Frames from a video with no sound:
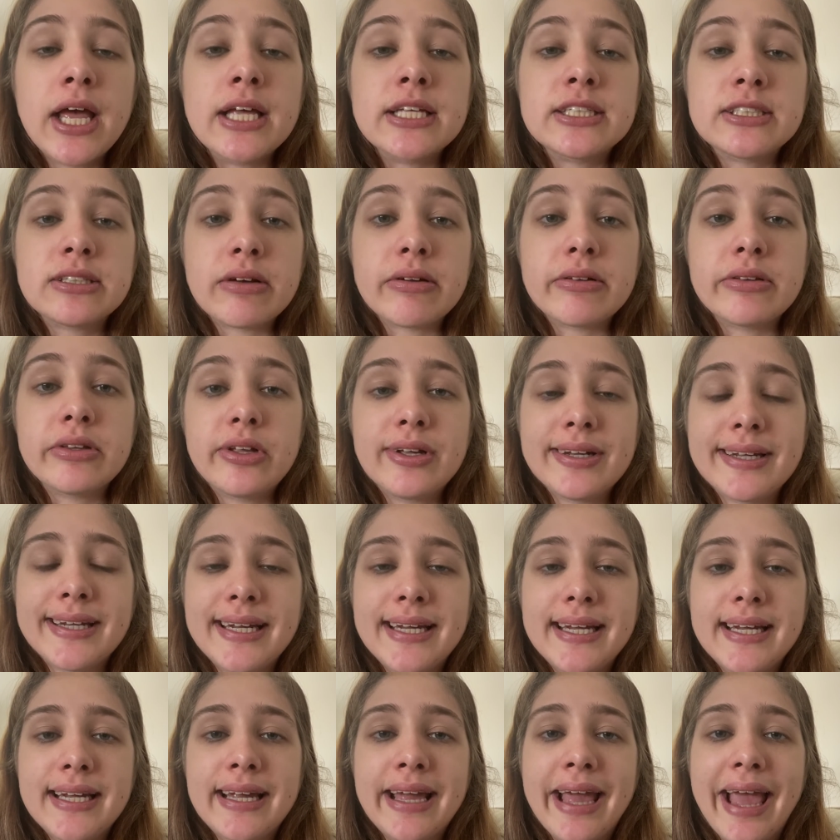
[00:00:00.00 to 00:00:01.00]
so
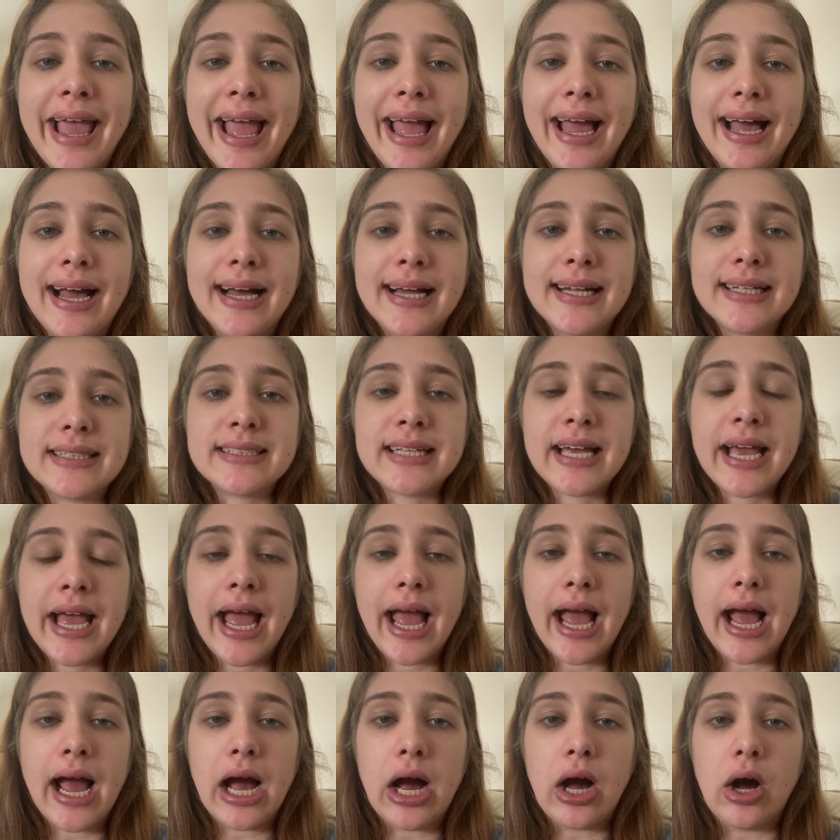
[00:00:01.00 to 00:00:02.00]
looking at
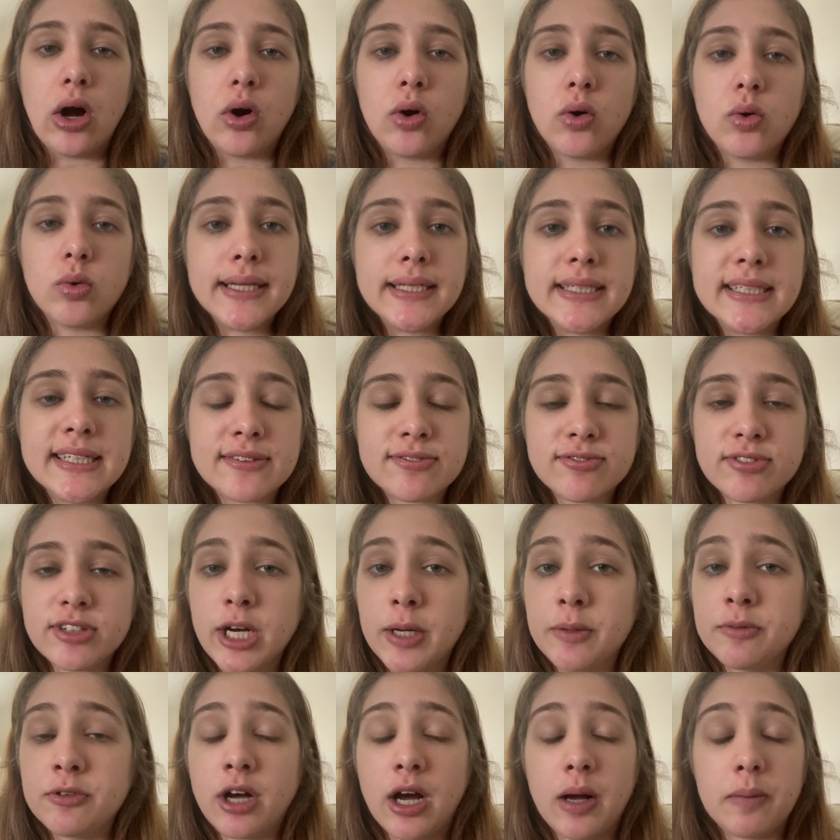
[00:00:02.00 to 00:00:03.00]
how
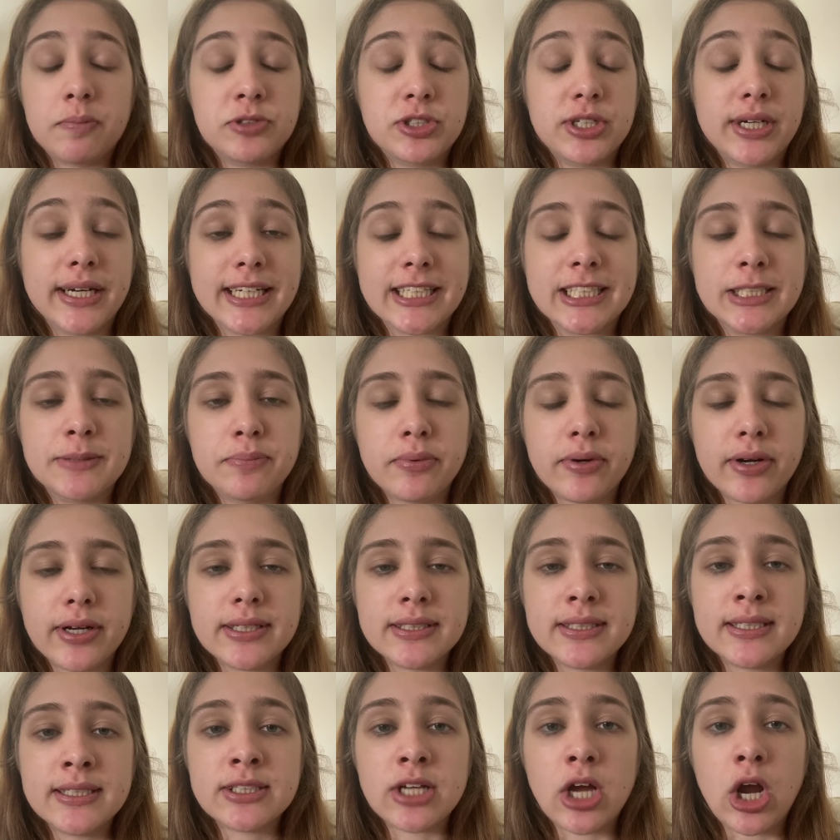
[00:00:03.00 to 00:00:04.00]
different adoption
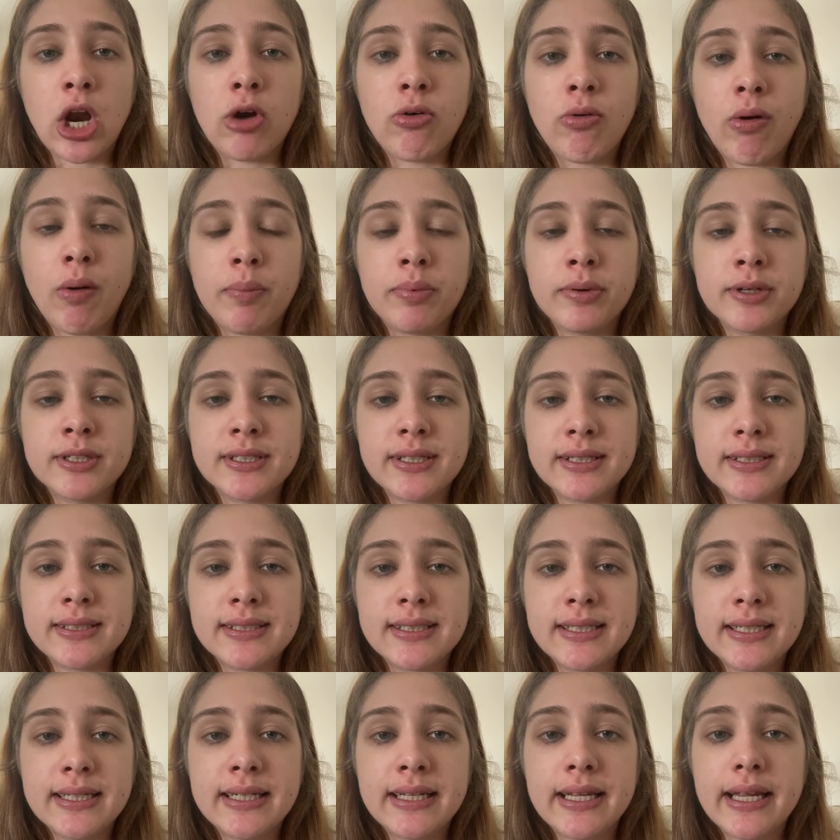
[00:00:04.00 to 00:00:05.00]
experiences are
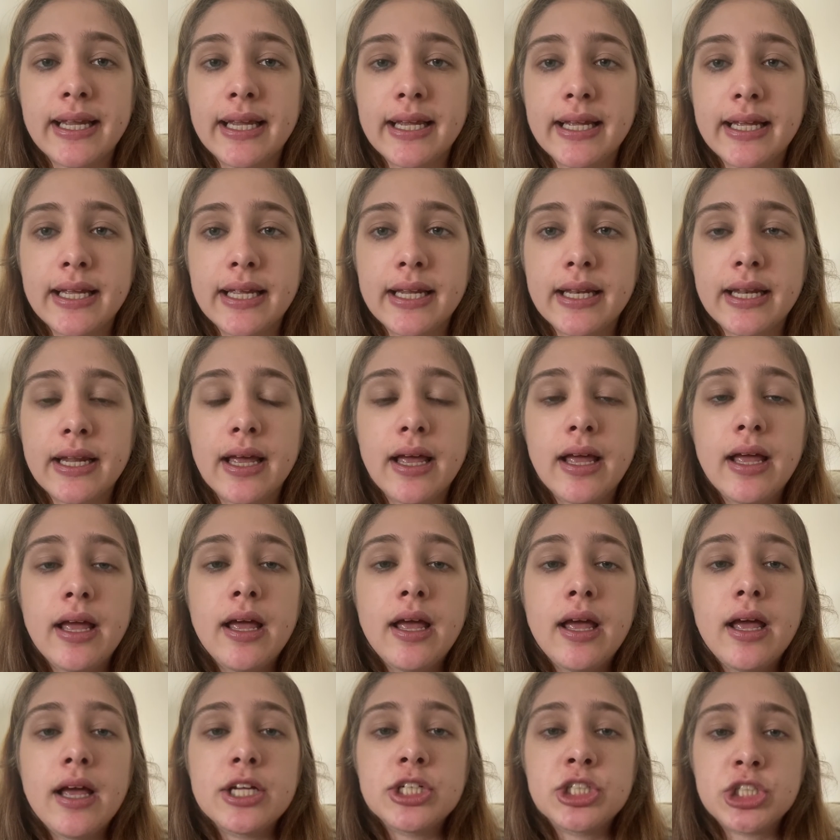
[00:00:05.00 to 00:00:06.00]
represented in
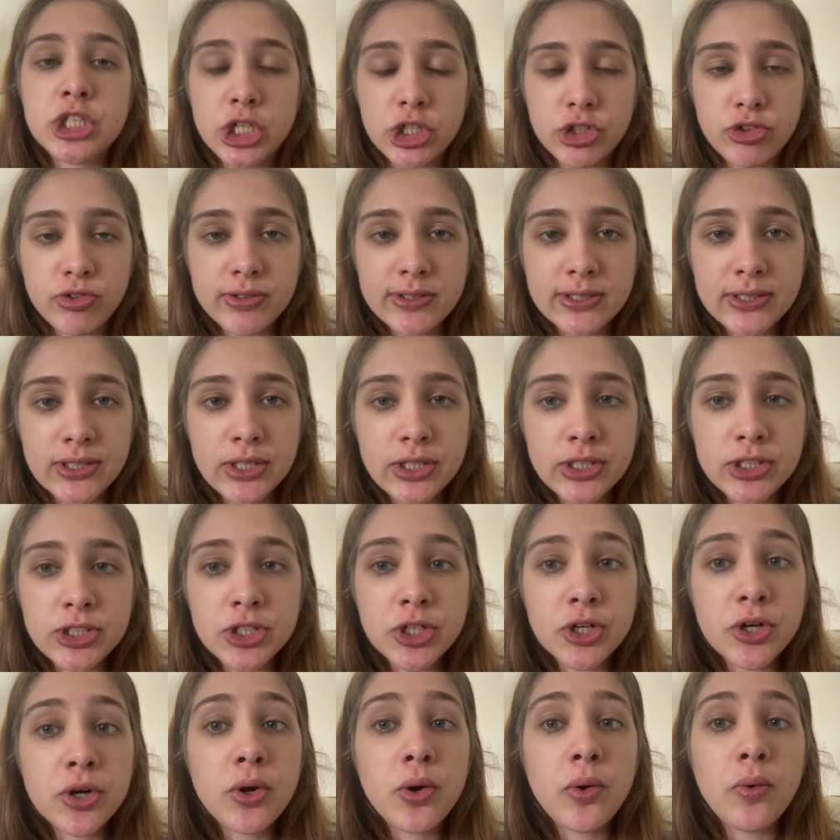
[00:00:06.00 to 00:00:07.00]
children's
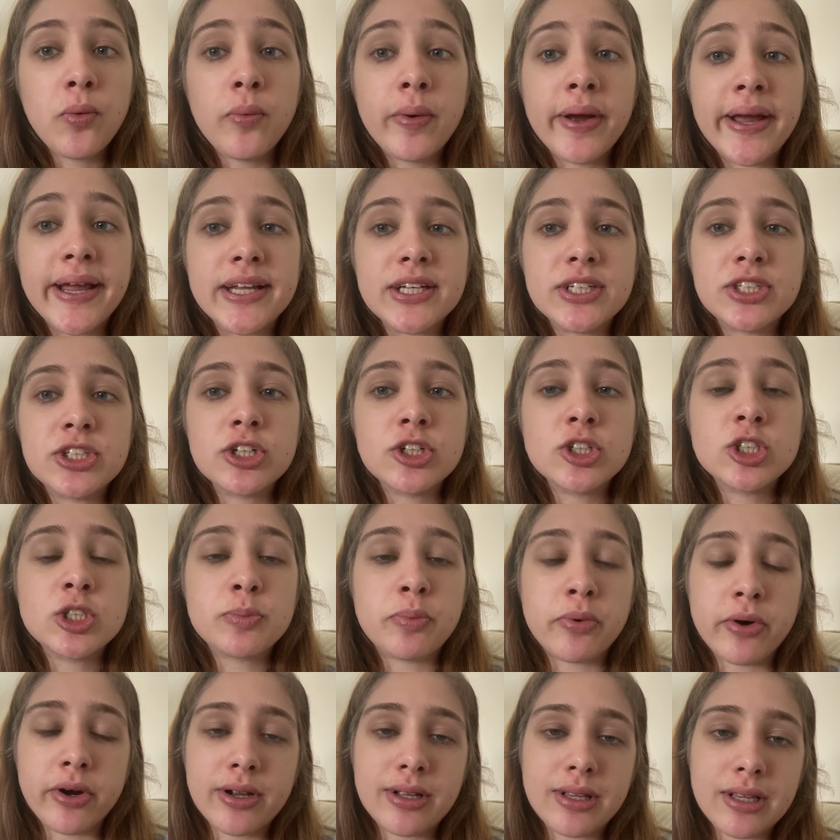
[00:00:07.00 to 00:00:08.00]
literature, which,
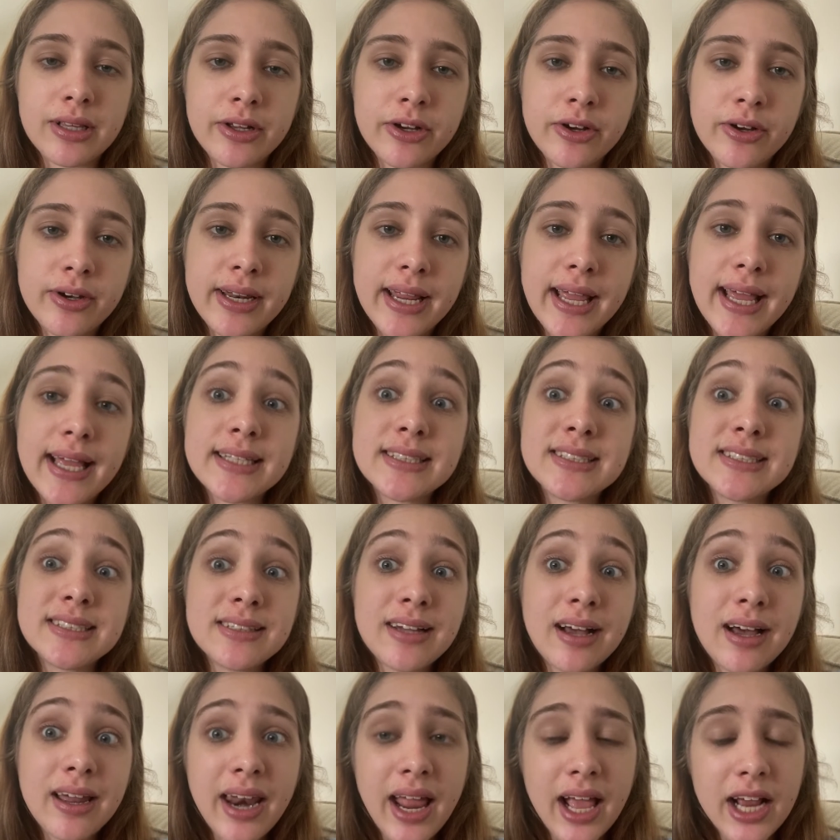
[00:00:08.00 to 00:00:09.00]
spoiler alert, it's
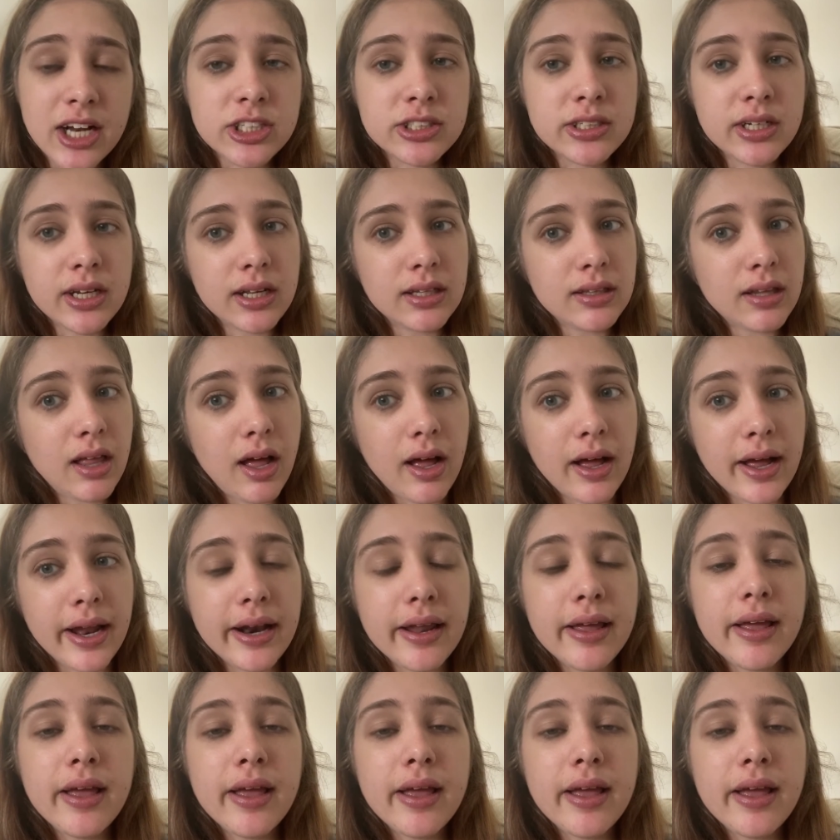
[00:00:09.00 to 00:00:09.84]
not actually a lot,